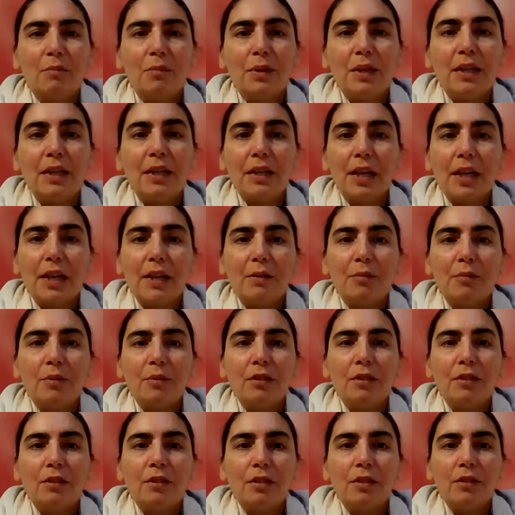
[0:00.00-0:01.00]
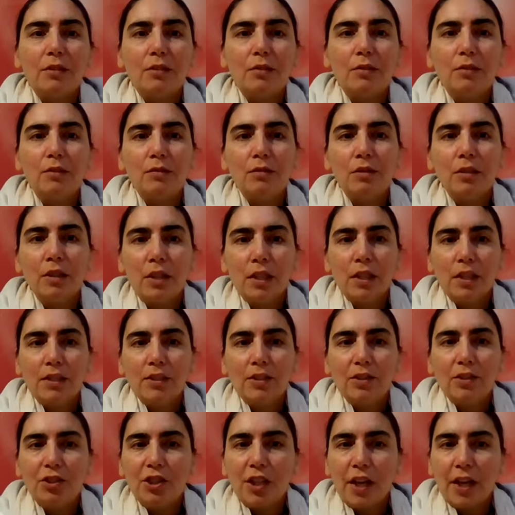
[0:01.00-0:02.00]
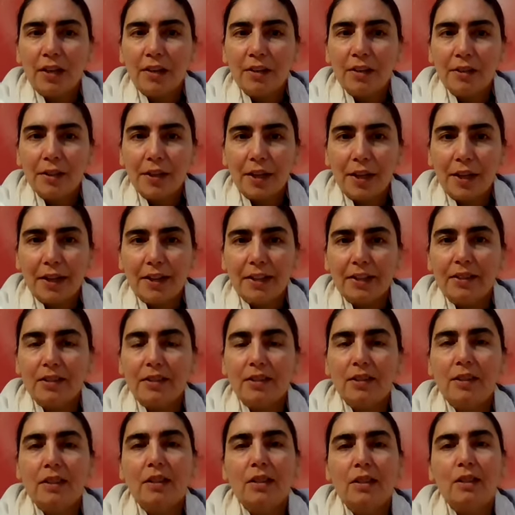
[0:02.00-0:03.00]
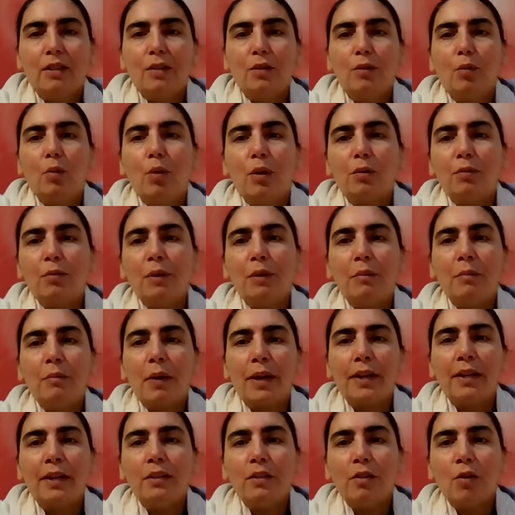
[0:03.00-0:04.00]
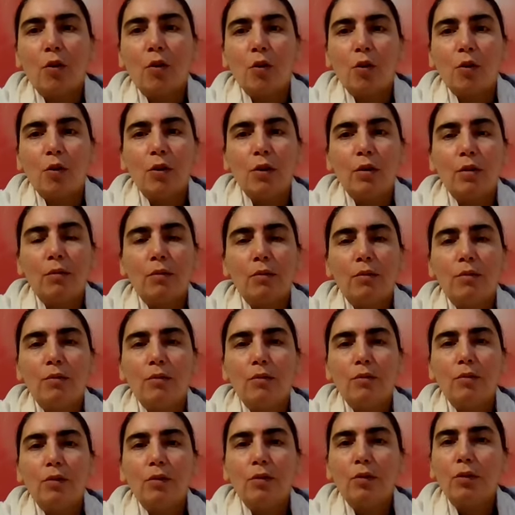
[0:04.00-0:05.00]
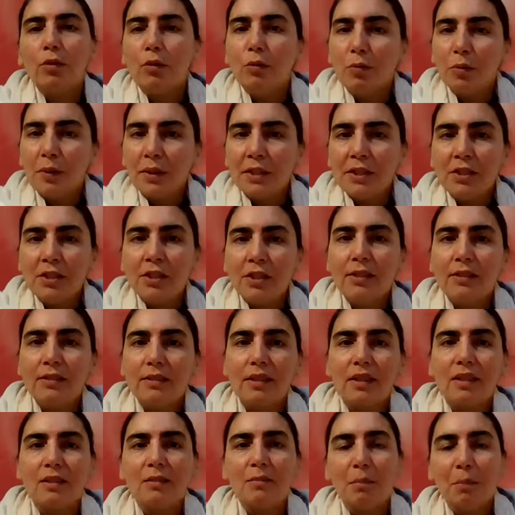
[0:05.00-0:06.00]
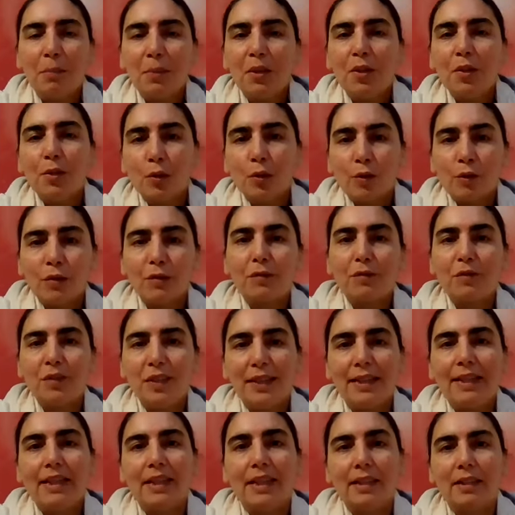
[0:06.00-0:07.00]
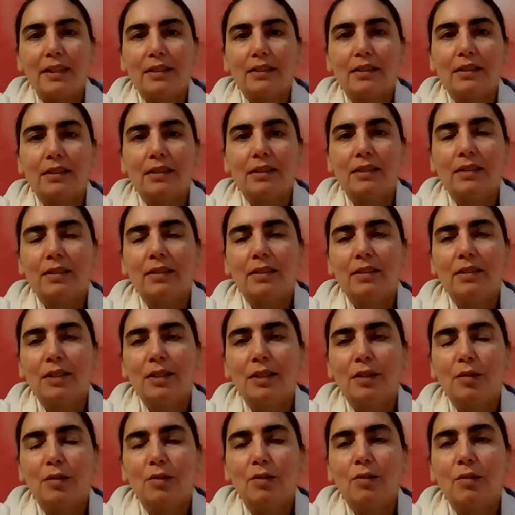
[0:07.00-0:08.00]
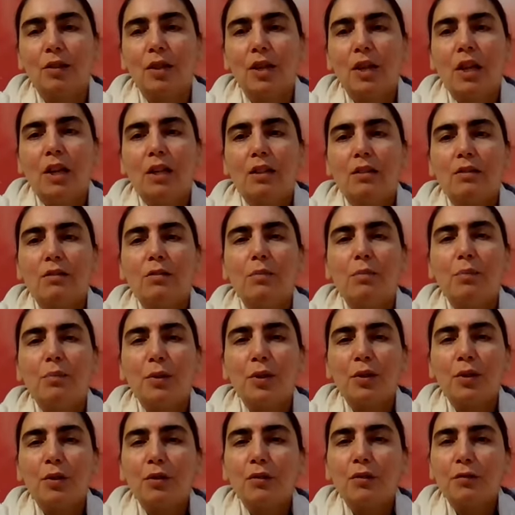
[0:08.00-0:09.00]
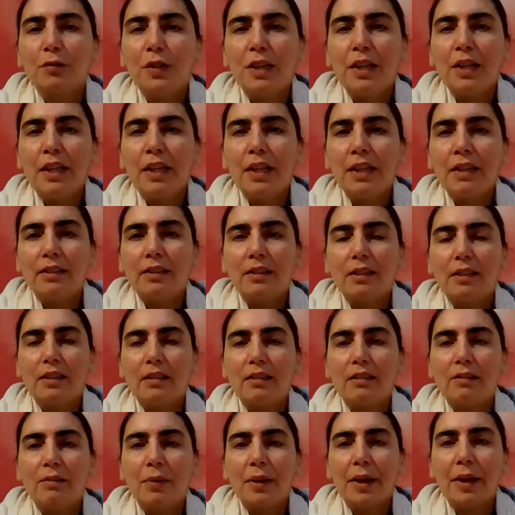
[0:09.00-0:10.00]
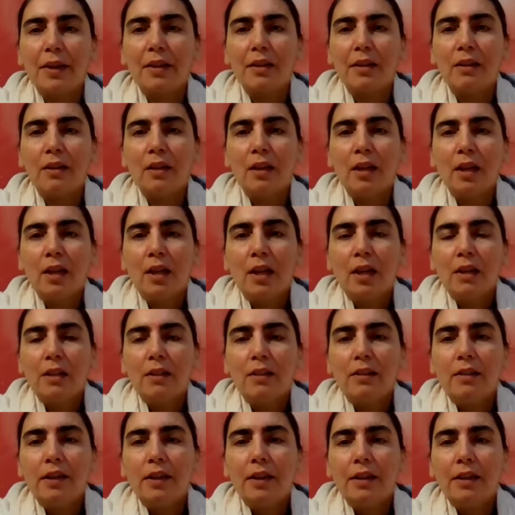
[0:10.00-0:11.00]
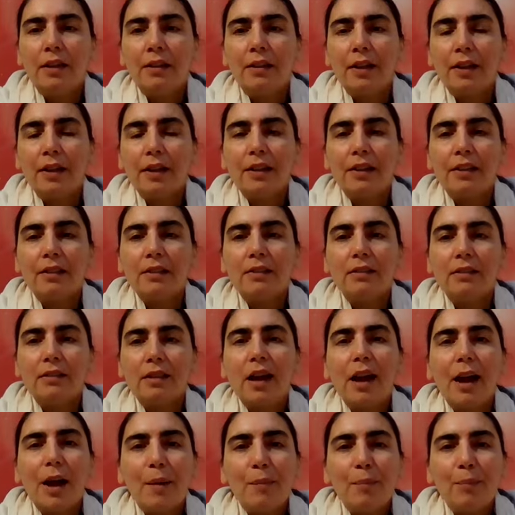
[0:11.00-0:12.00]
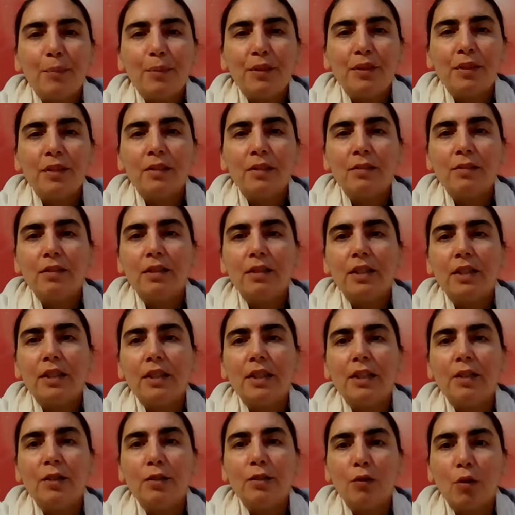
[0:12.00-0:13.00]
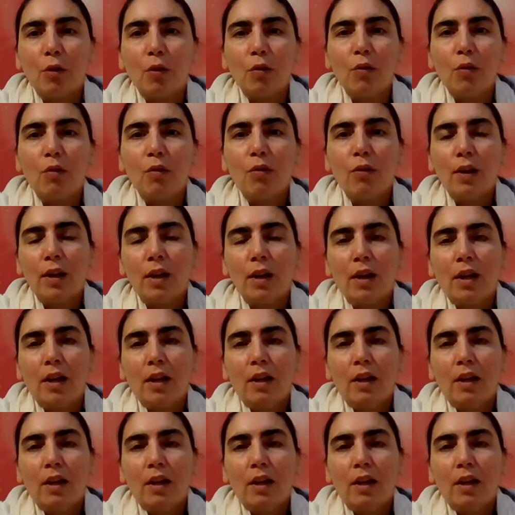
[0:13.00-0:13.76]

being able to generate what we might call good wishes and pure feelings. You know? So pure feelings is when there is absolutely no